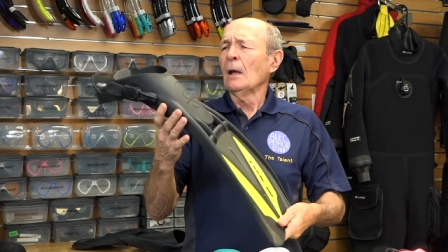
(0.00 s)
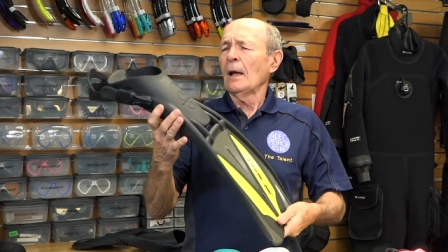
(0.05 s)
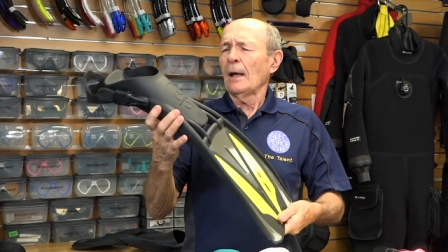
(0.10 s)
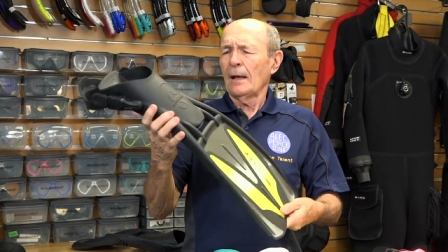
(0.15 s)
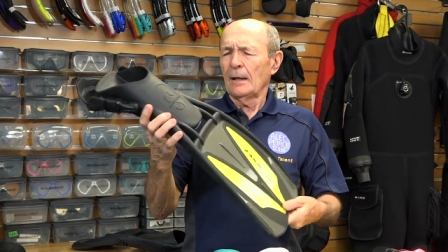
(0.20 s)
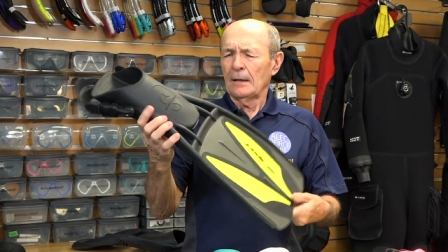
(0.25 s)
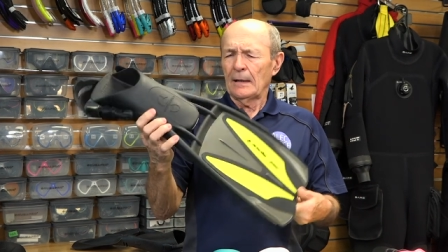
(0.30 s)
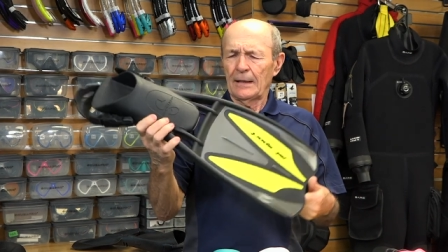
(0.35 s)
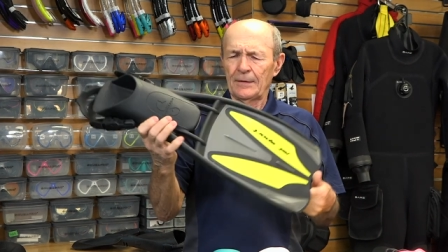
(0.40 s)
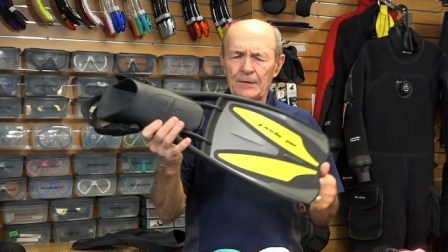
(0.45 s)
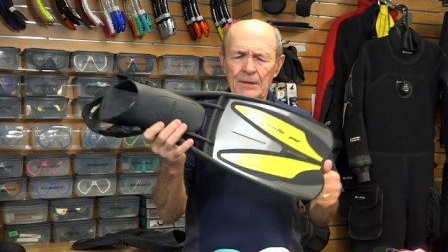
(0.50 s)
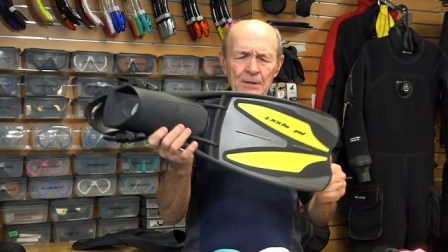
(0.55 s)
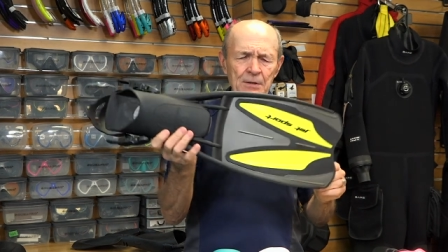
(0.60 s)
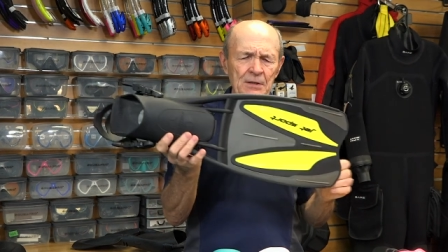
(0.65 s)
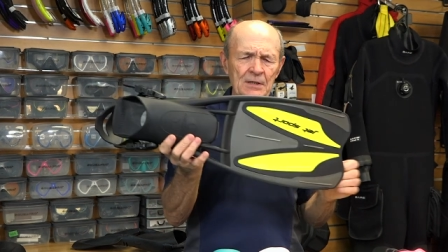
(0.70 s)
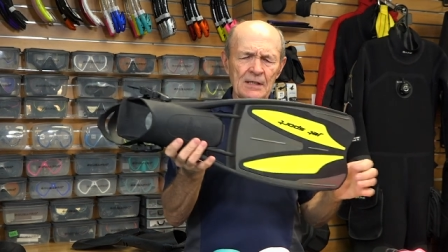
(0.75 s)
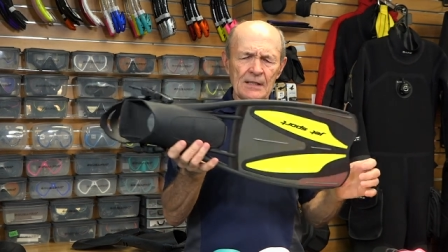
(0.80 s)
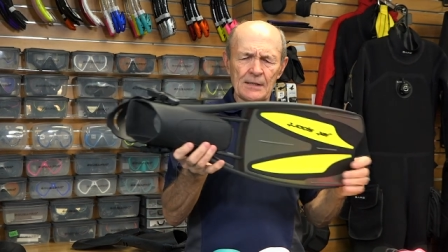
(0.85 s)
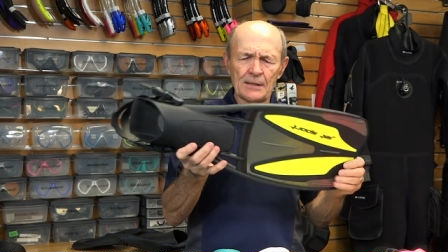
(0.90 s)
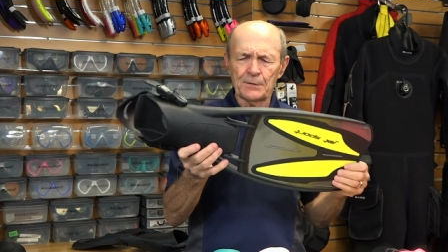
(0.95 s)
And this
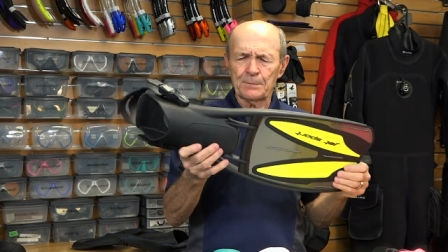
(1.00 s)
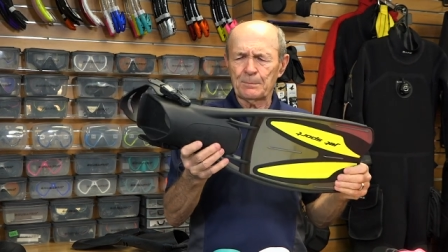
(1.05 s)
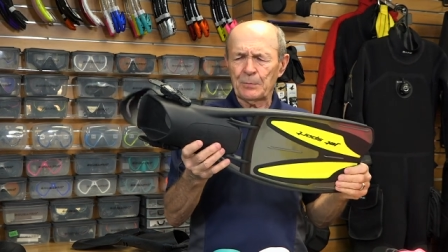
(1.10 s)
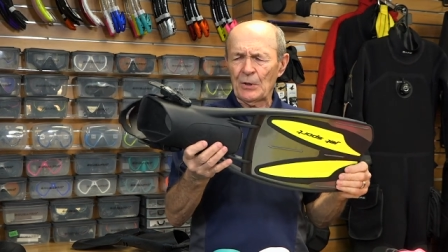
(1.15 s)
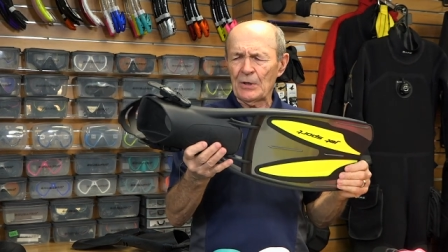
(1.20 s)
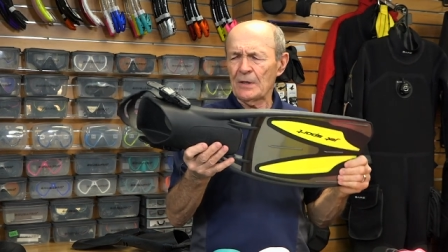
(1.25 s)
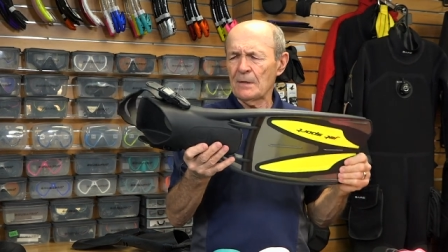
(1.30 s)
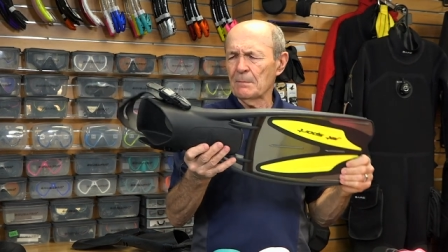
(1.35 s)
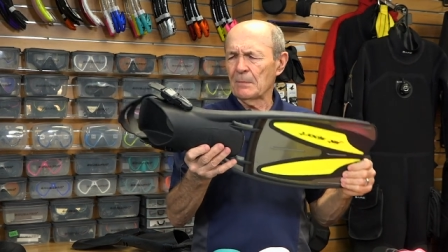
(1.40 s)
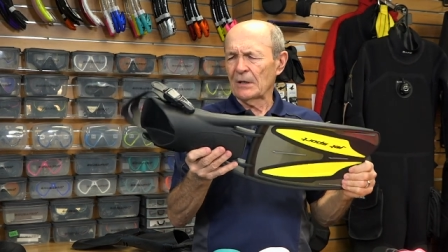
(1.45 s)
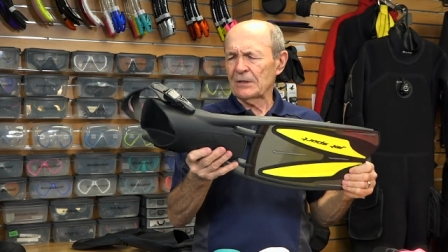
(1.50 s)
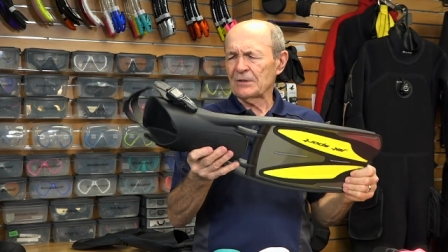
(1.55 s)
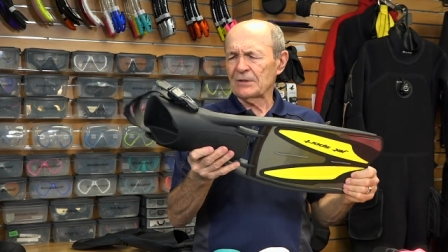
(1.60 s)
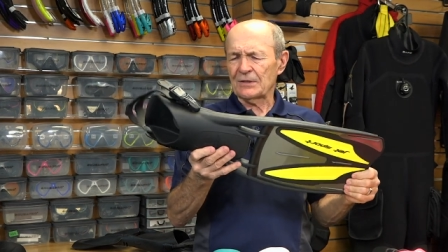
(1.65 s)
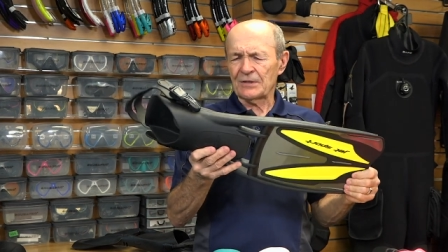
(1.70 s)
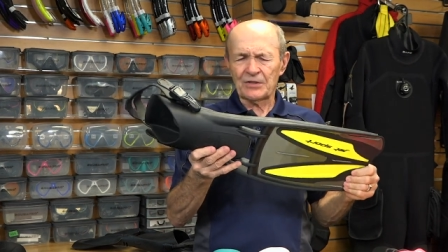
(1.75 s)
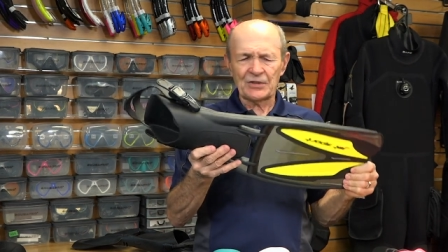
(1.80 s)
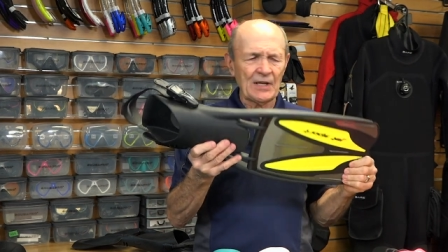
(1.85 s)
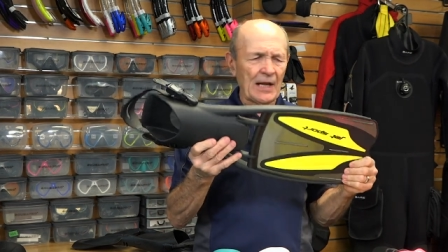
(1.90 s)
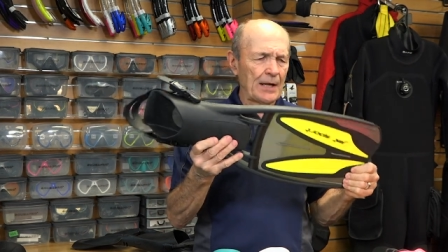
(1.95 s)
is pretty much
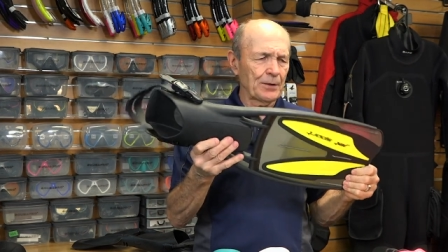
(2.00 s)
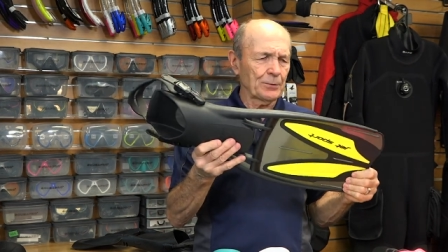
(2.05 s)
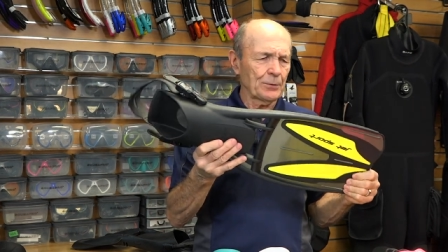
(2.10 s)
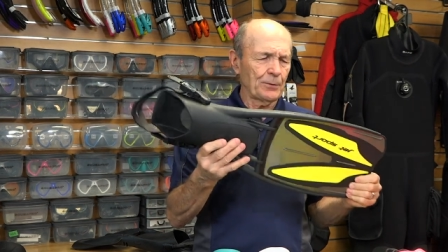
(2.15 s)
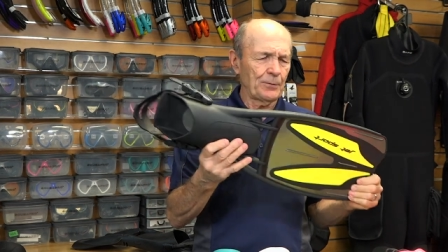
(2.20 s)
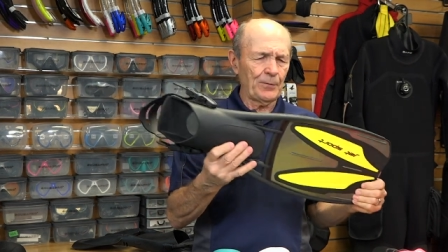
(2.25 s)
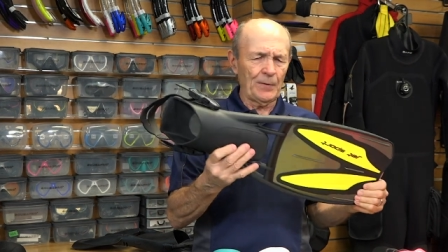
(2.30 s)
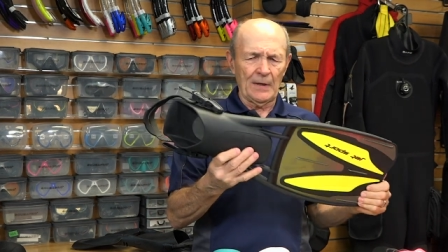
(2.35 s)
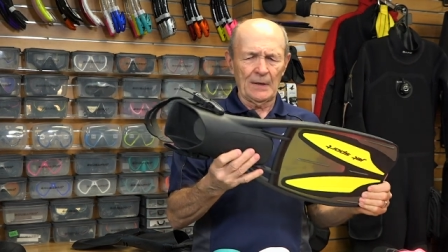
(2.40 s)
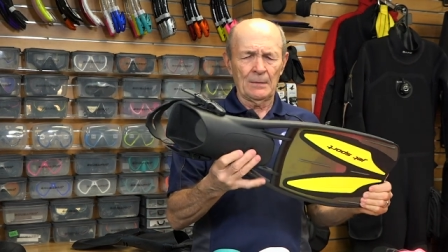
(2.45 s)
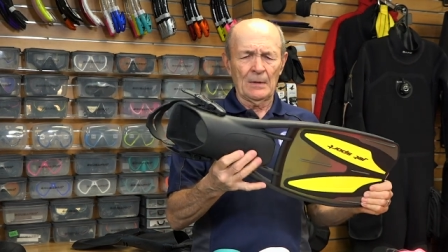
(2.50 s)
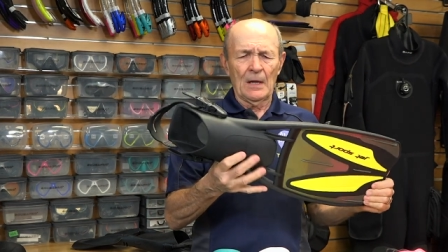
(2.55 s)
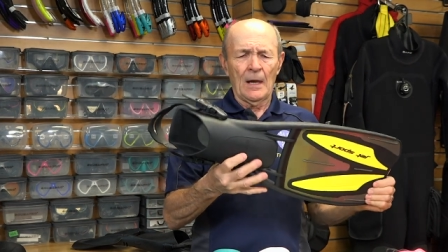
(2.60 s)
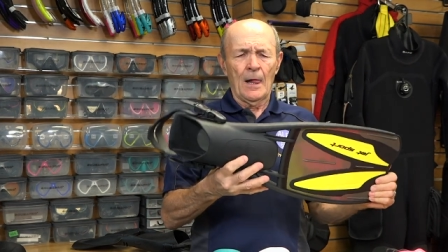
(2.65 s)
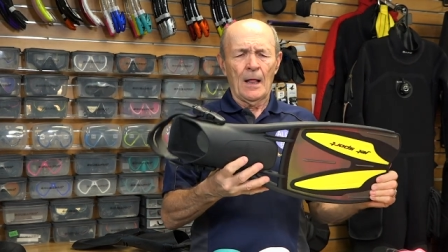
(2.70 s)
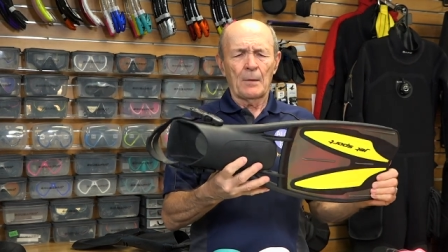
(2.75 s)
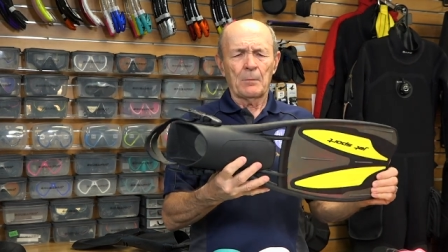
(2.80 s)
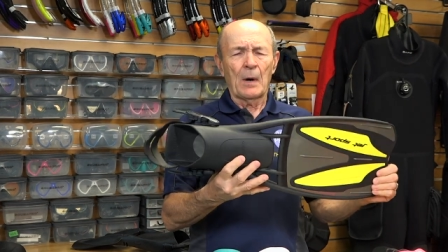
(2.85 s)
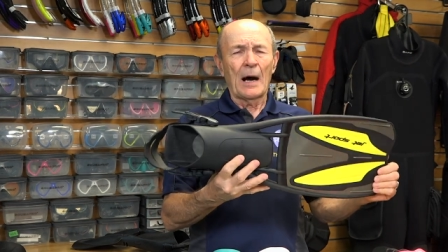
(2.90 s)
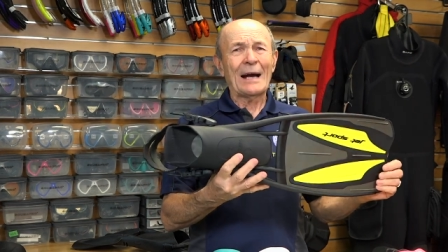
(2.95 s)
a standard fin
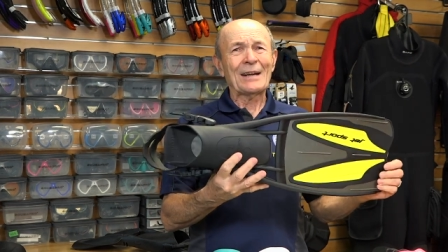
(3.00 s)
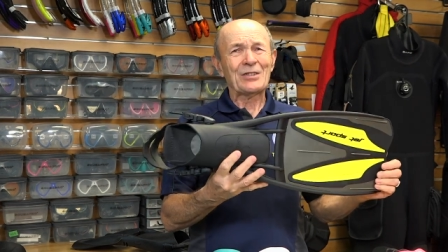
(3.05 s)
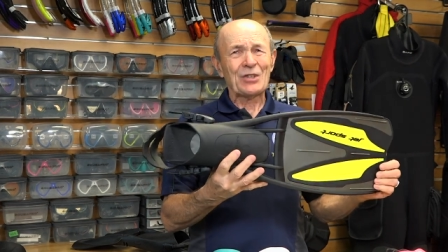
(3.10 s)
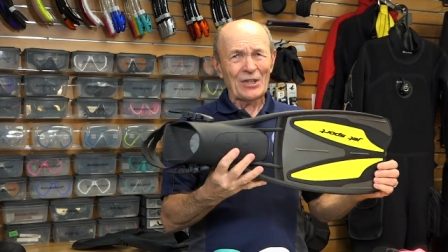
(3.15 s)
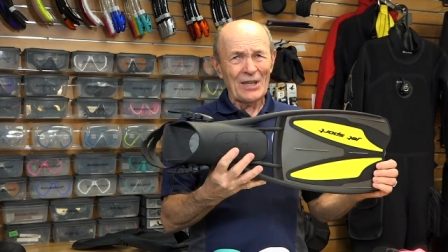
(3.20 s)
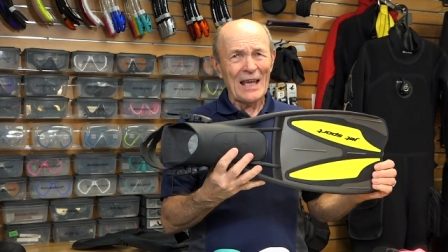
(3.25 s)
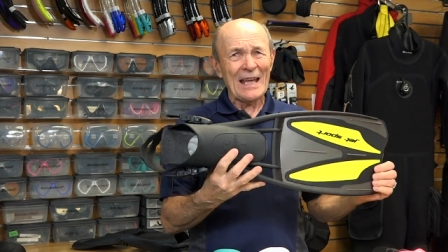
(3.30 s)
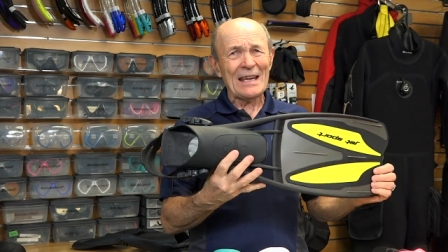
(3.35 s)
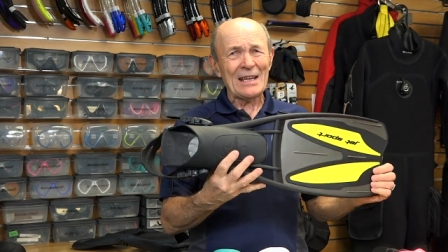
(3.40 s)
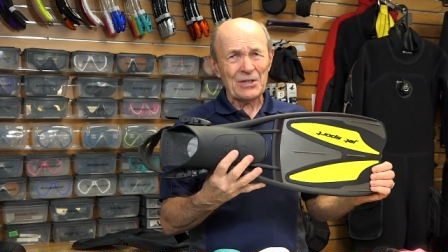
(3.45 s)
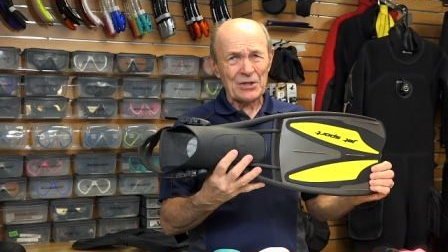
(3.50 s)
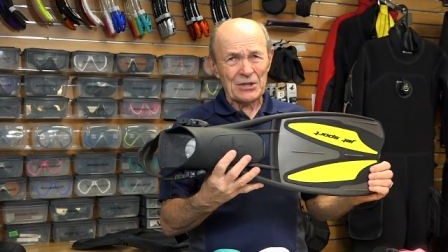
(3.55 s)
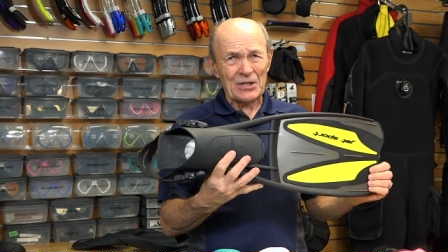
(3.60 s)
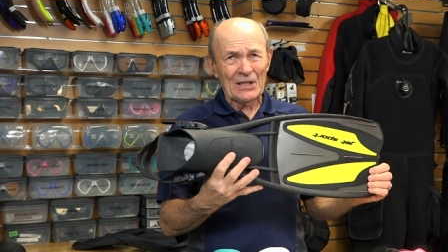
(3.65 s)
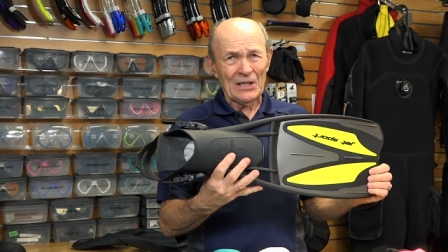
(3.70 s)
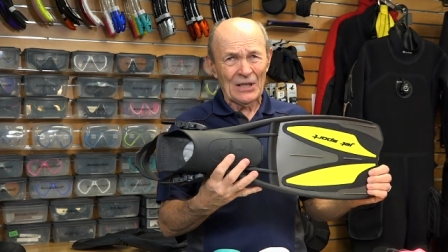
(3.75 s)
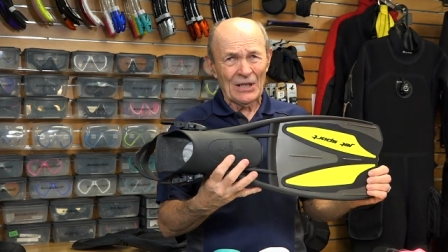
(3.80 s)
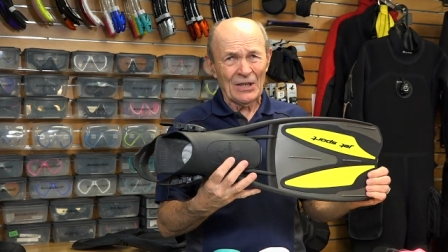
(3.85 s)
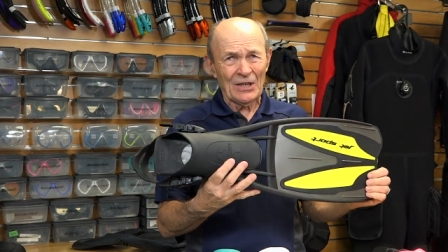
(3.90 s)
by today's